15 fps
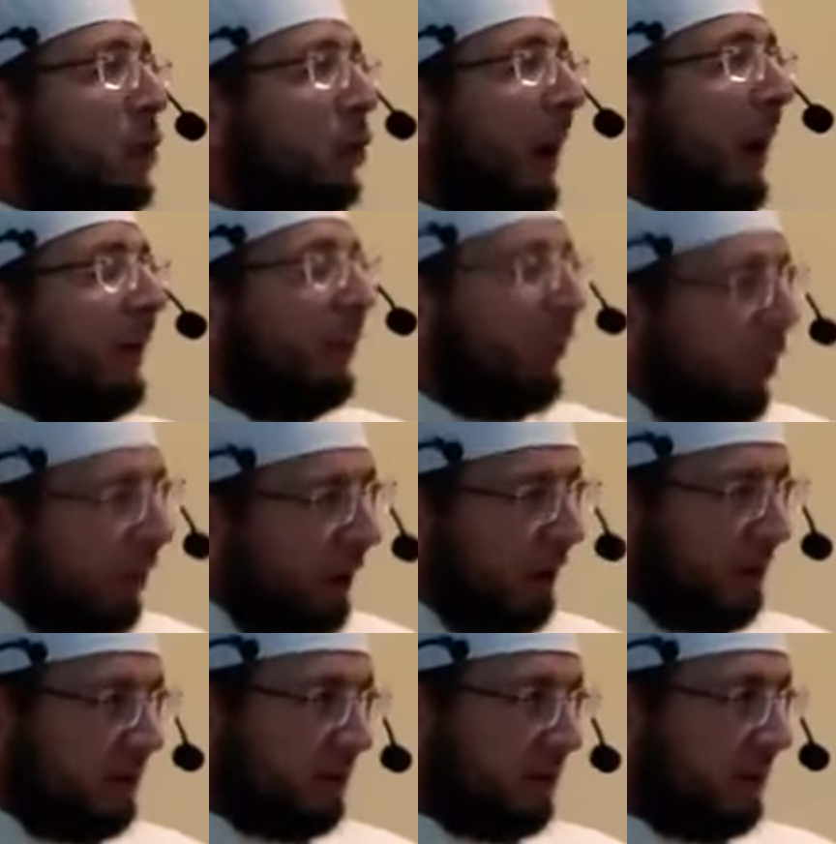to
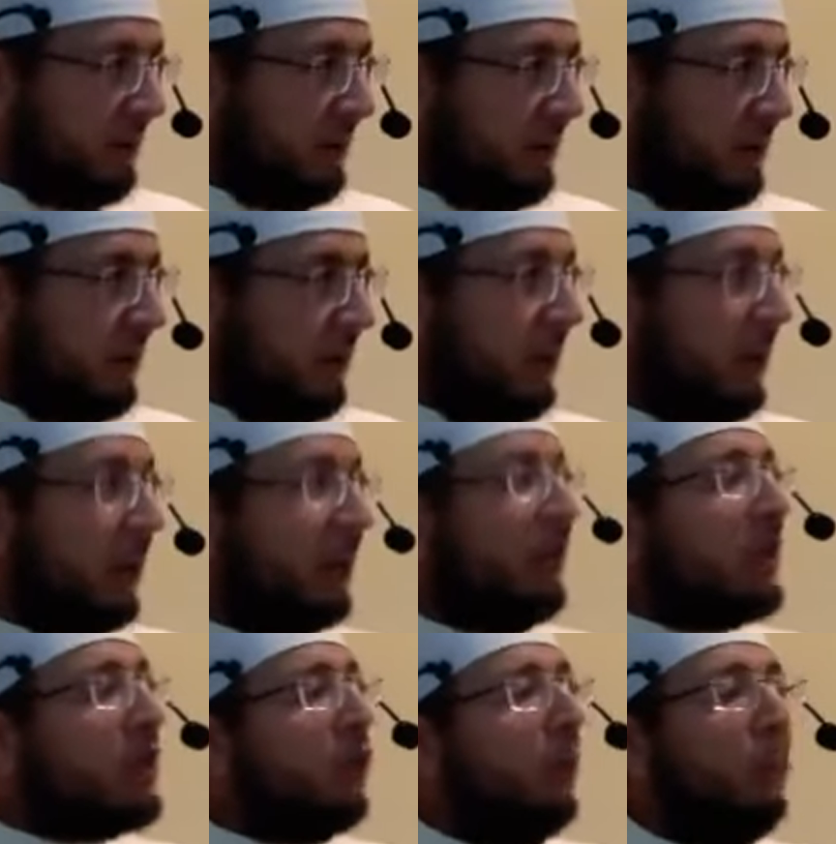avoid
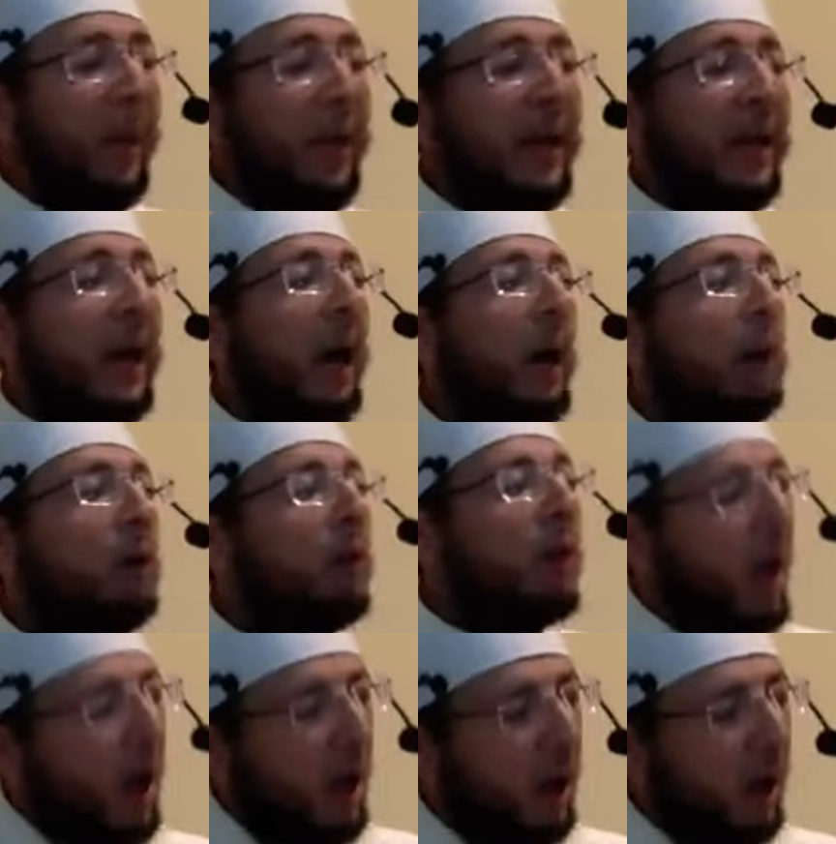disobeying
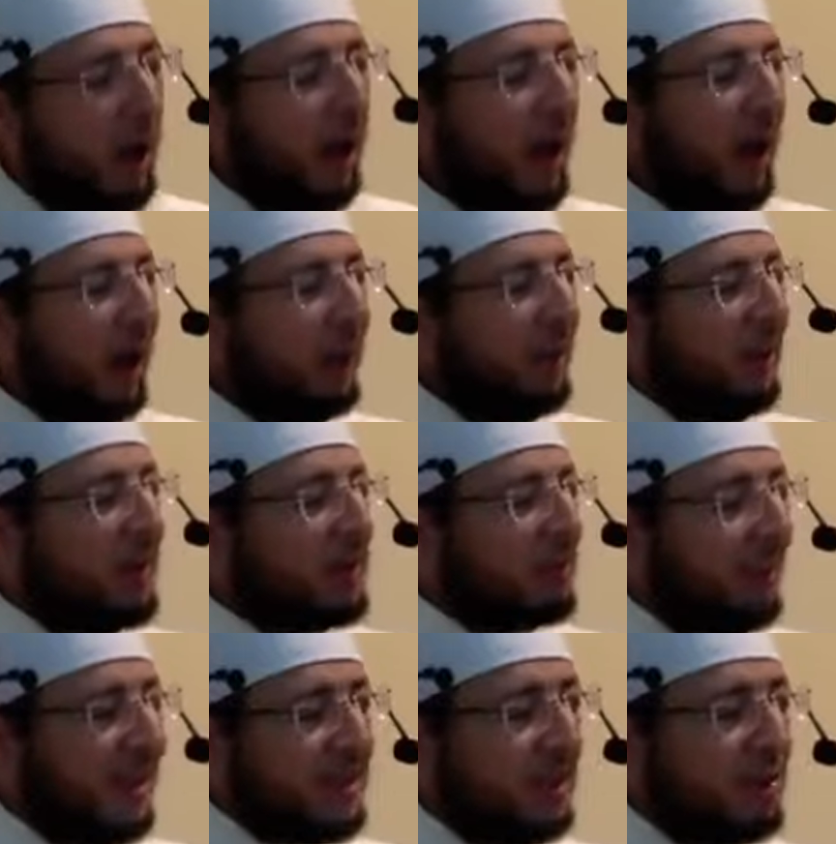Allah and His
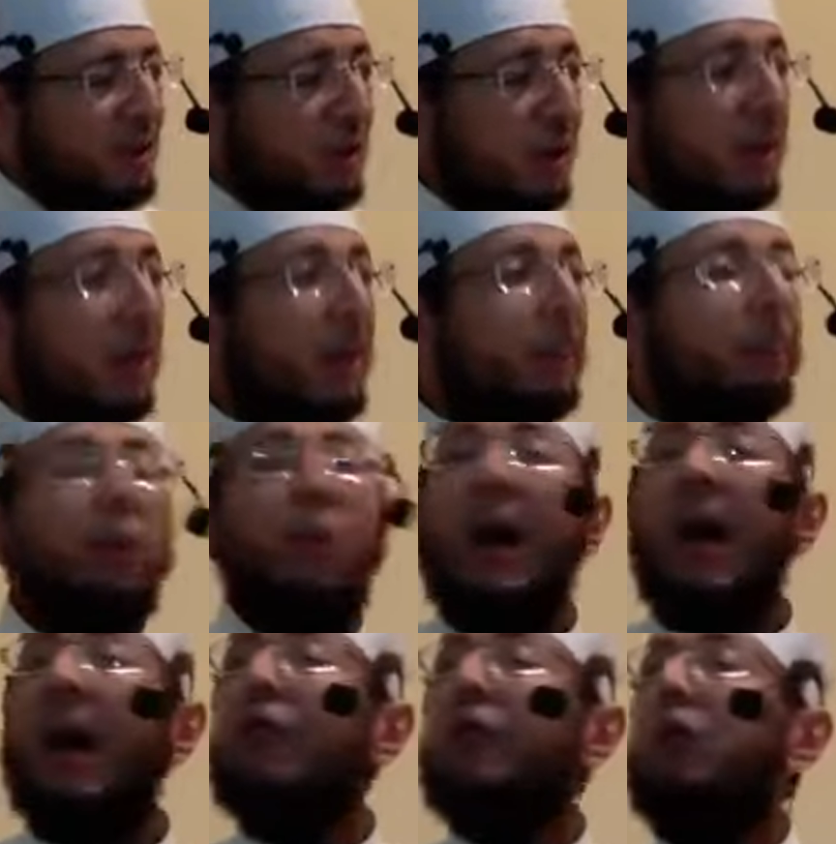Messenger, you
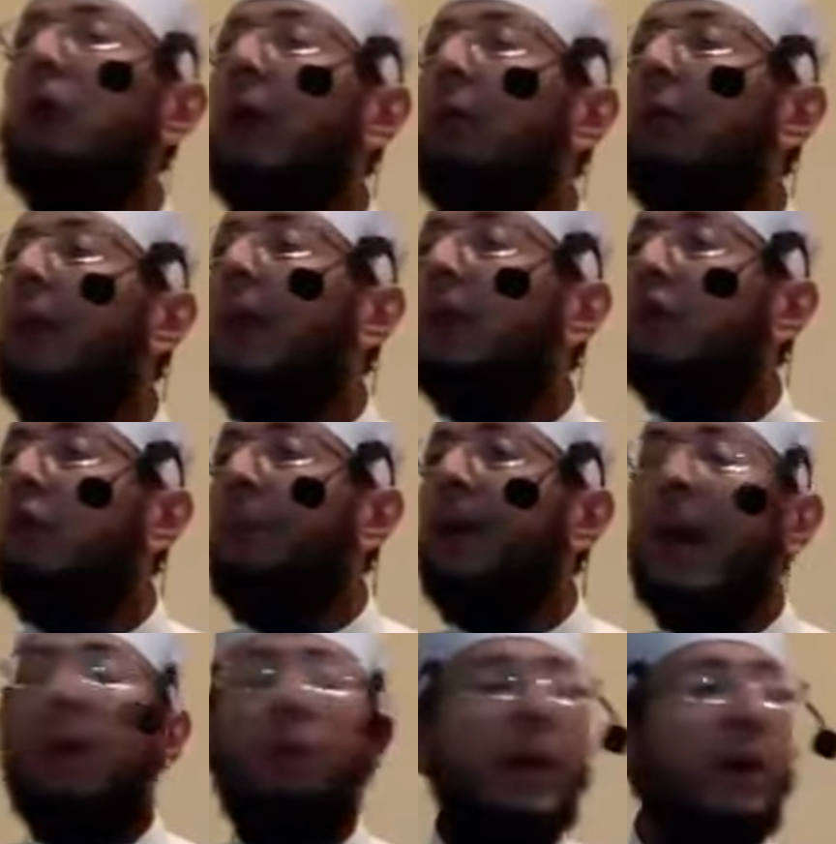have to, aware, to
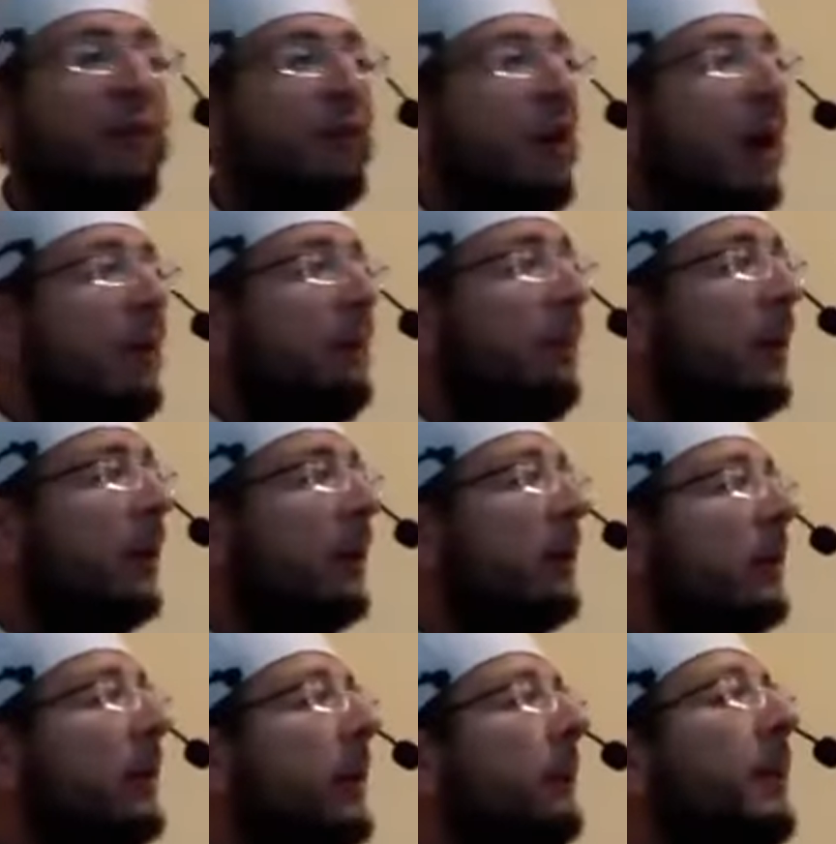be aware from
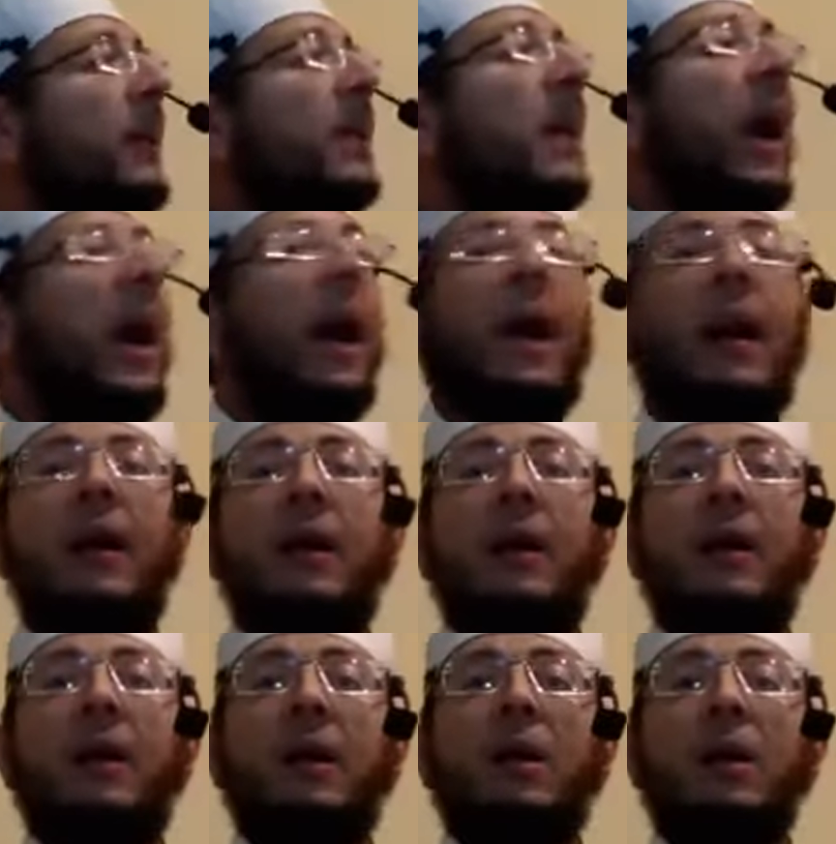the bid'ah,
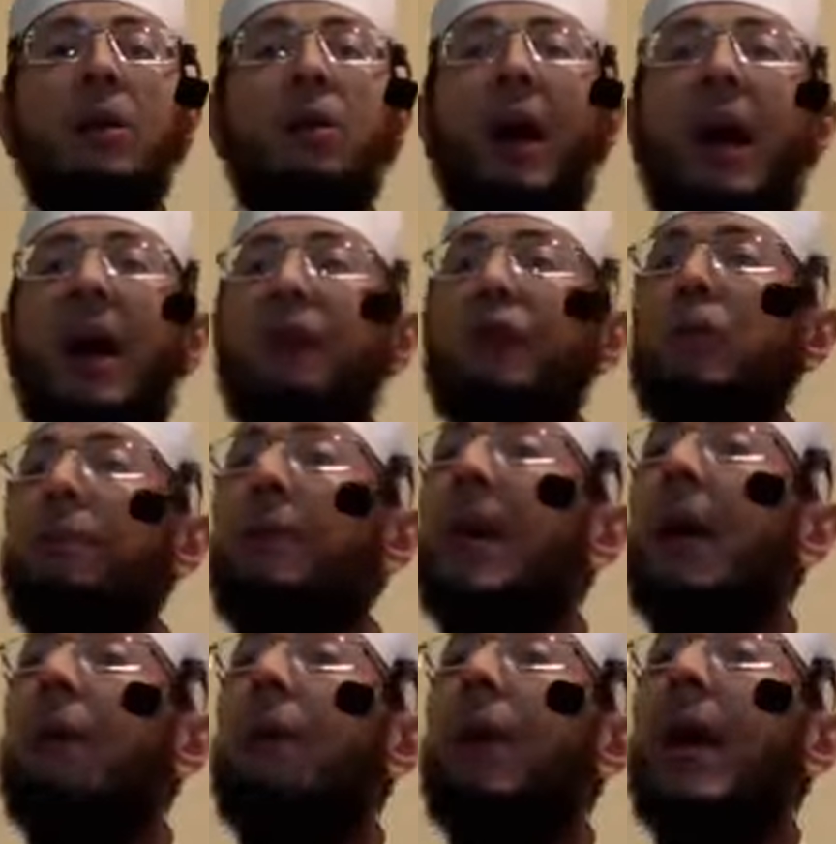you have to be
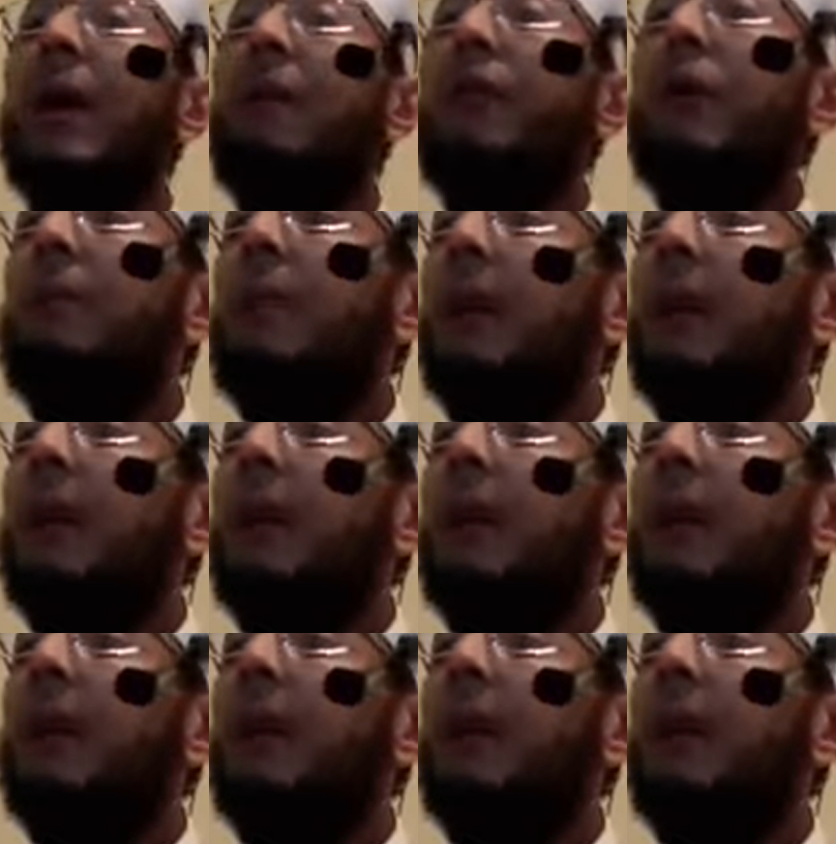away from